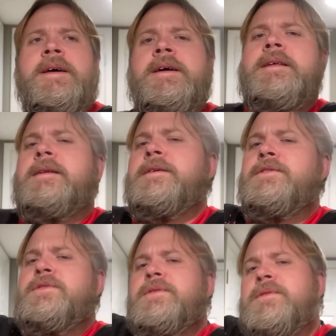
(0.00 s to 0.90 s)
than I
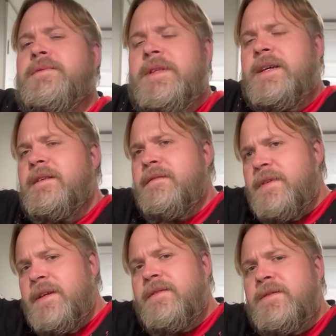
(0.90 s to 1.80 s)
usually do at the end of the
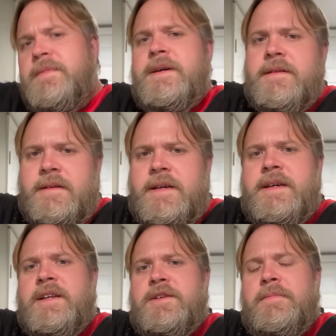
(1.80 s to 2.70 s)
videos, but I
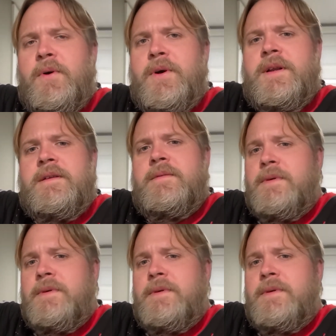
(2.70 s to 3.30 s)
think it's important.